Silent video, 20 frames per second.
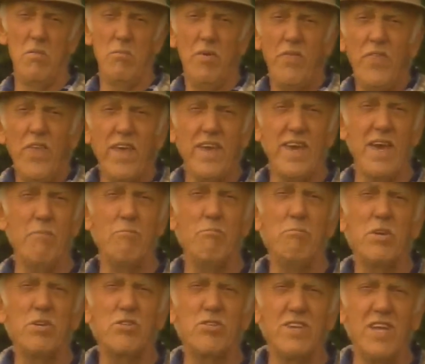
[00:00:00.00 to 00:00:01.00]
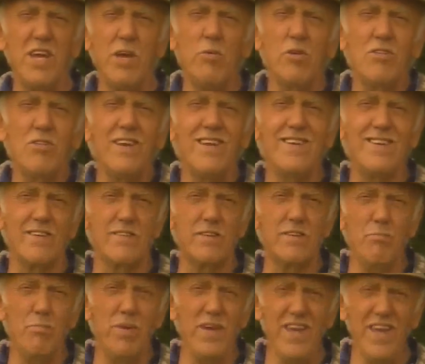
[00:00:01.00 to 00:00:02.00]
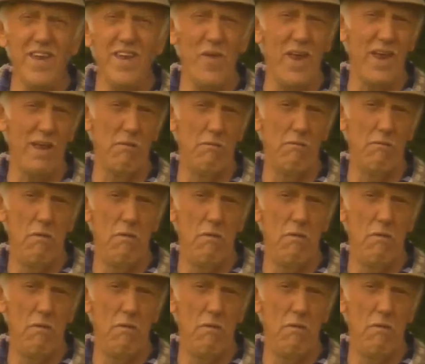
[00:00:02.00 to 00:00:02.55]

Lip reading: but they kept mysteriously disappearing.